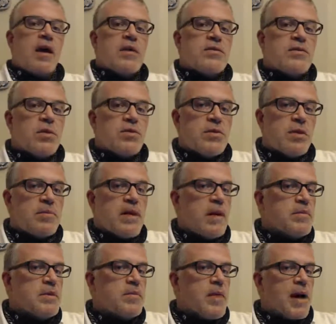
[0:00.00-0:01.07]
So
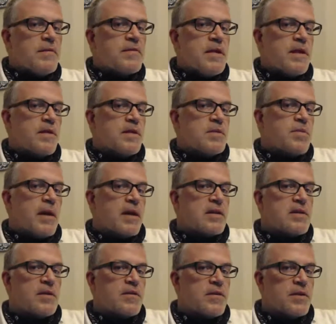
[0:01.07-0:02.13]
sometimes the maftir is
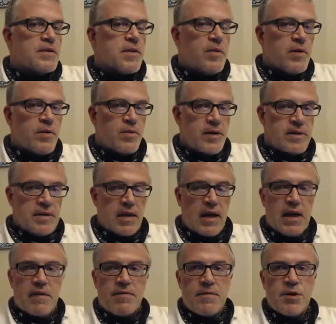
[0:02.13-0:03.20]
picked for some other reason.
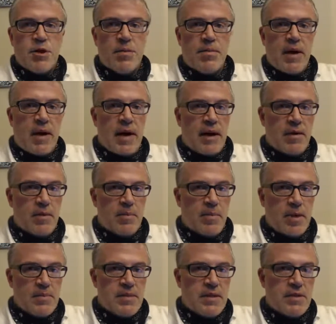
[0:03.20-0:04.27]
If Shabbat
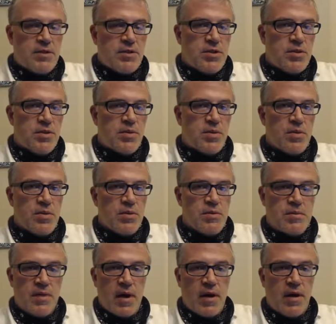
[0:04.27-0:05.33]
bumps into
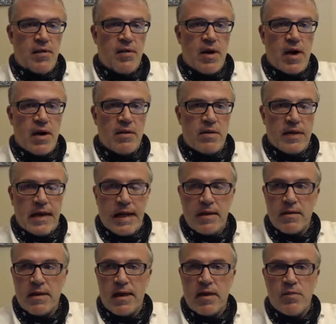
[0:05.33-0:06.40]
another holiday,
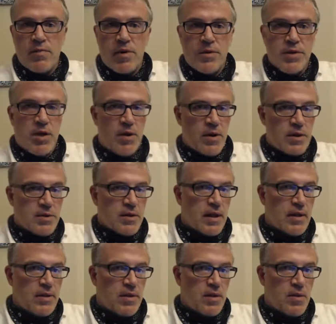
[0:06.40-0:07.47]
like Rosh Chodesh,
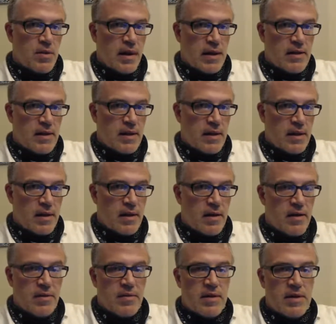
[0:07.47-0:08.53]
like
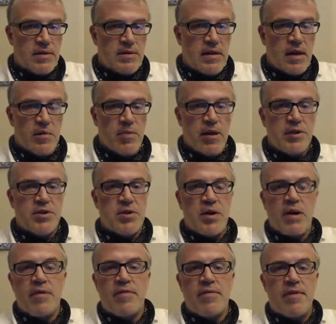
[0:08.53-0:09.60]
the celebration
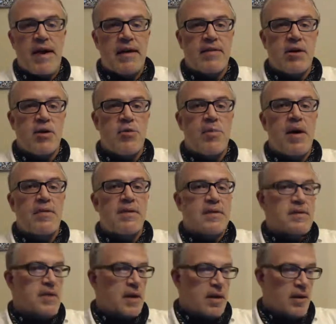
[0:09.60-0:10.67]
of the fact that a new month
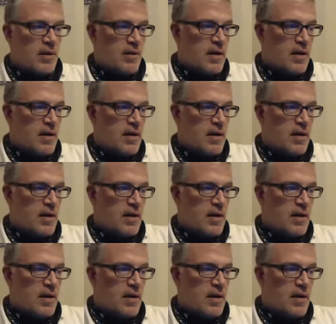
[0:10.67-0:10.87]
is here.